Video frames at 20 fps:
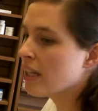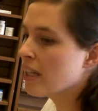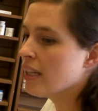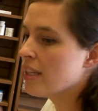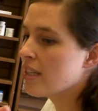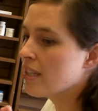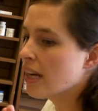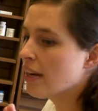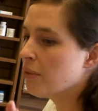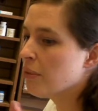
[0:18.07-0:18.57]

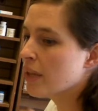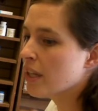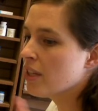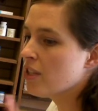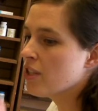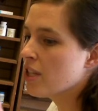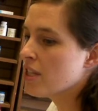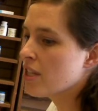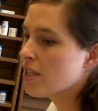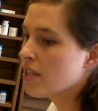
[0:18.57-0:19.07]
instead we can
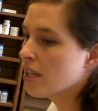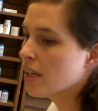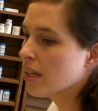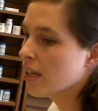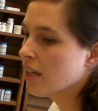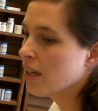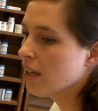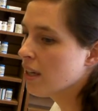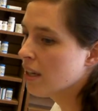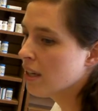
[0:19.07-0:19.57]
just
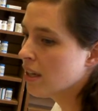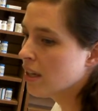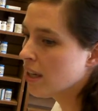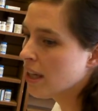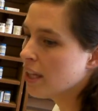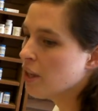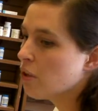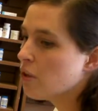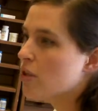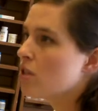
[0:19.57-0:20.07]

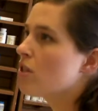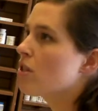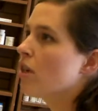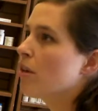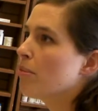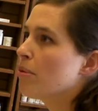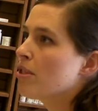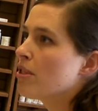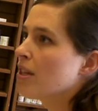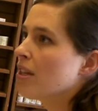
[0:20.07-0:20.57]
like you can stop
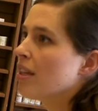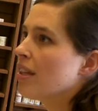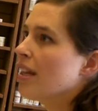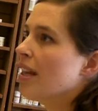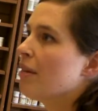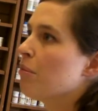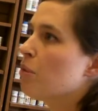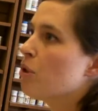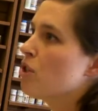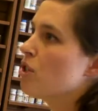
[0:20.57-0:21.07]
and start it then,
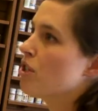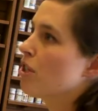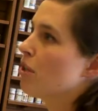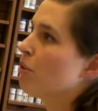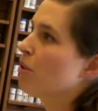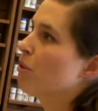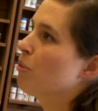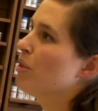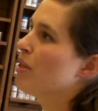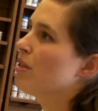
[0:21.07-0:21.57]
and we'll just start with
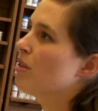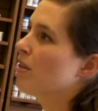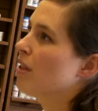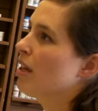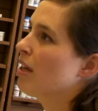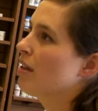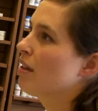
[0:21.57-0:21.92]
the whistle.